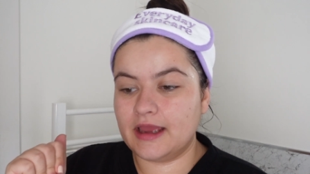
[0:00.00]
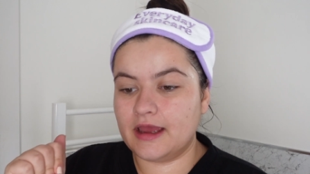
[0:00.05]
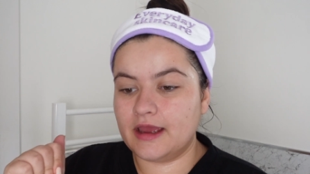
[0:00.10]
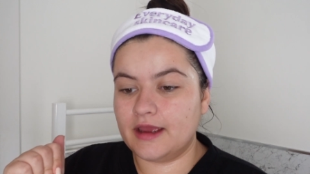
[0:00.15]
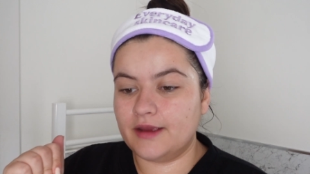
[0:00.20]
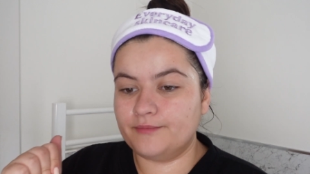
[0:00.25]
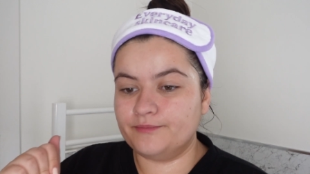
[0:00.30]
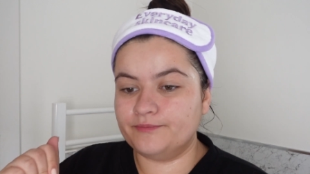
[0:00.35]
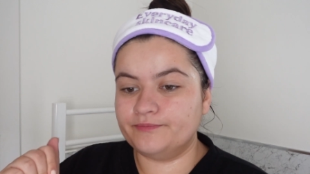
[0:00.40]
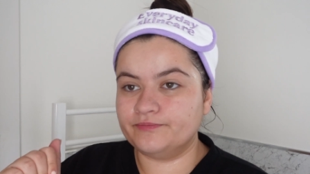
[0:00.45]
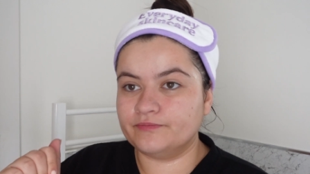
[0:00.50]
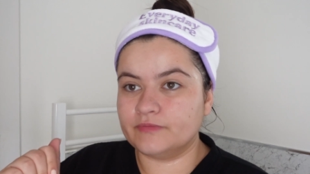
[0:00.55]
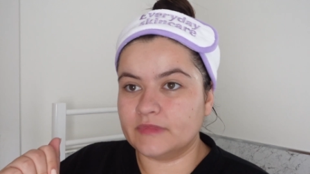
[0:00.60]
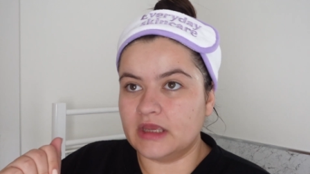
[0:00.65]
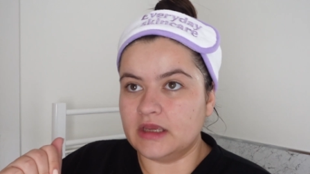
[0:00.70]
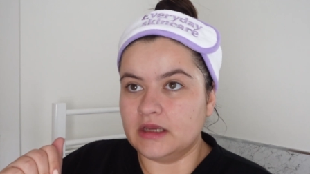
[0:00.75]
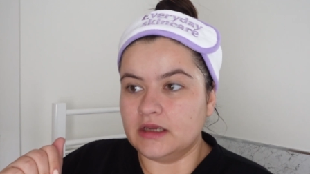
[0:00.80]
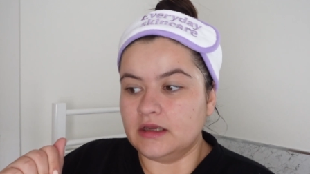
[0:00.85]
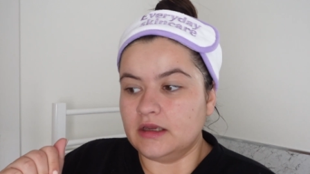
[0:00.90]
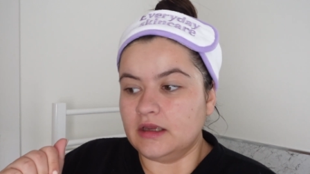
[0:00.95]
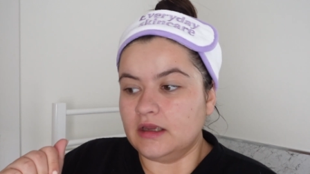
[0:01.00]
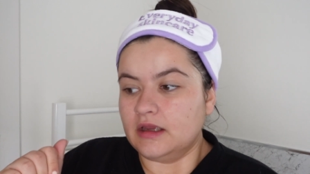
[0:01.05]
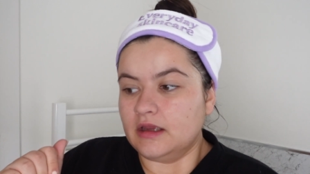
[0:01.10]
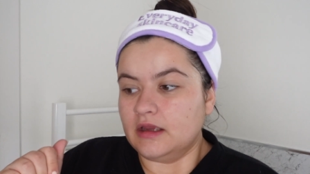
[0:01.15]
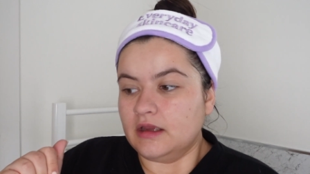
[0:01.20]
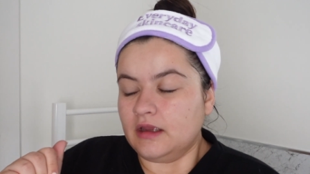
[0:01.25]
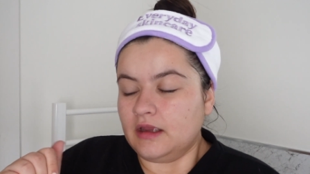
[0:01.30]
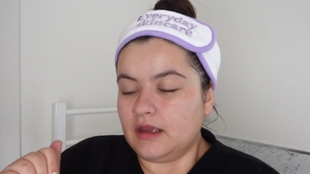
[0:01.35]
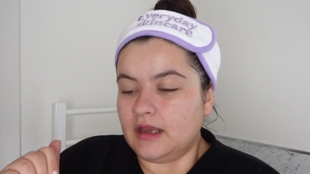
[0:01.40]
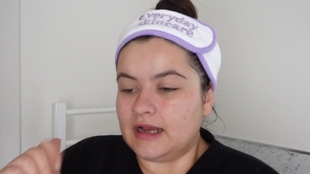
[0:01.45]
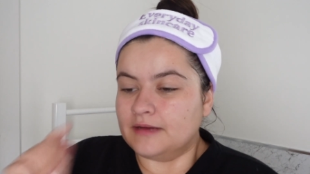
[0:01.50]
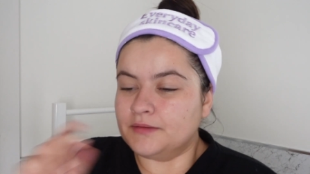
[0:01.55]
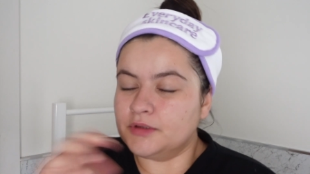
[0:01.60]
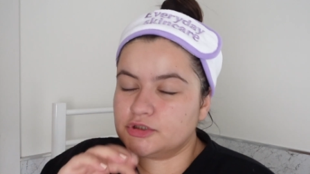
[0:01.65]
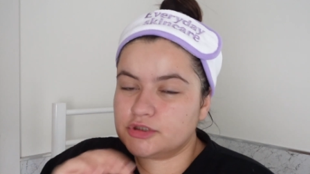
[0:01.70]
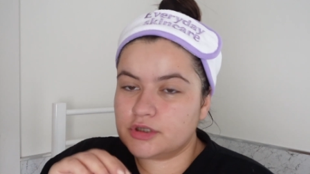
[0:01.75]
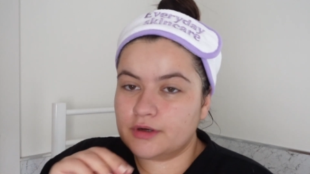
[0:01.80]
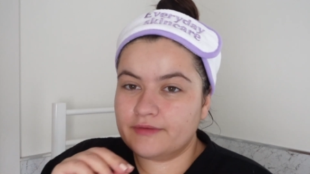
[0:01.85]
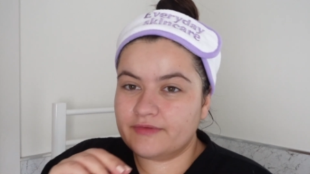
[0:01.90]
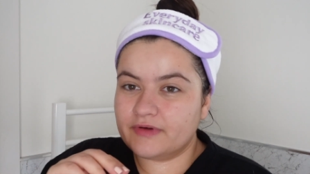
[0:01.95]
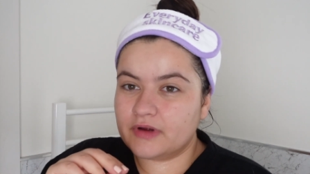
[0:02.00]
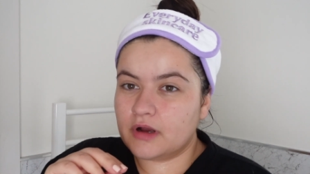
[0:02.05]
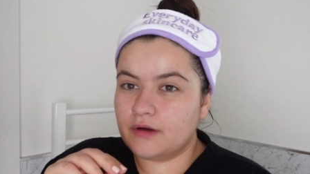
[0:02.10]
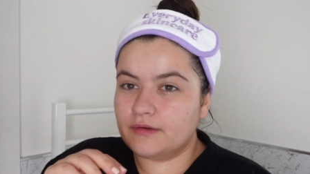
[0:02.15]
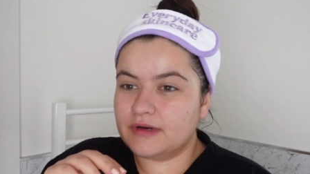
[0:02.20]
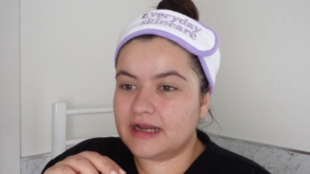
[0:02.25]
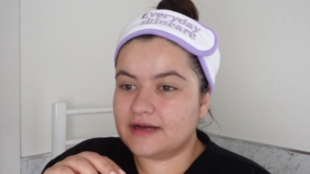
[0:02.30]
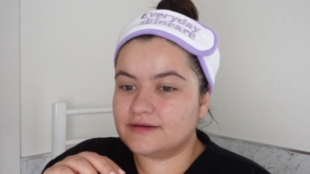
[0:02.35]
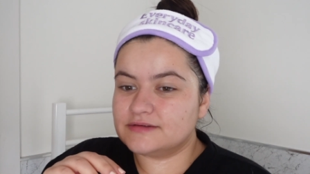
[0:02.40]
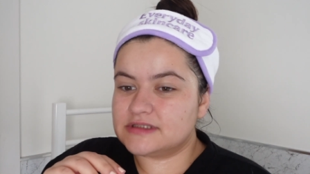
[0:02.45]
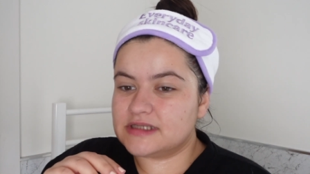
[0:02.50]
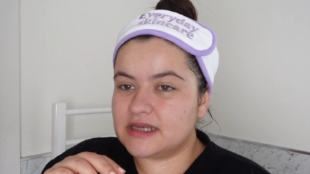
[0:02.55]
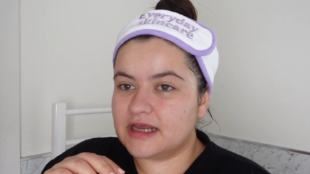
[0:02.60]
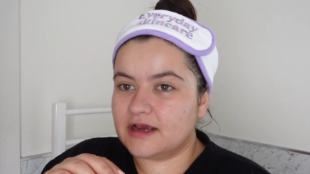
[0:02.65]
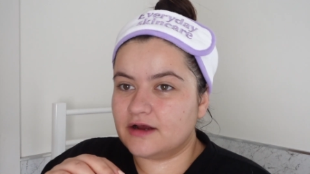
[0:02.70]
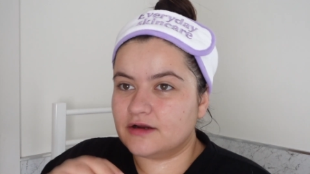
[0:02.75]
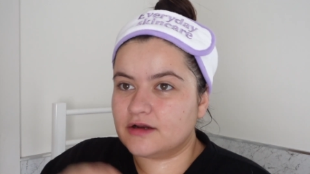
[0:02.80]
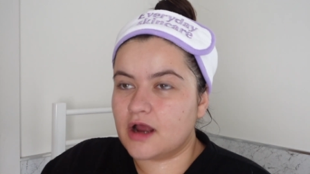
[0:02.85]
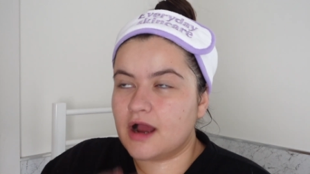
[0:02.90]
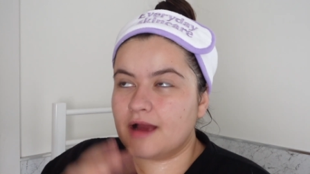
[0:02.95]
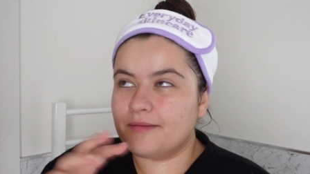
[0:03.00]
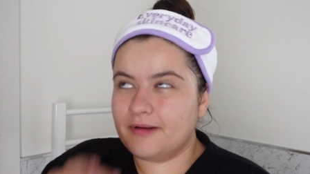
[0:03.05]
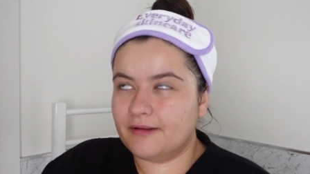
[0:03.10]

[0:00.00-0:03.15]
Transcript: Um, I'm not sure if I'm going out today or not.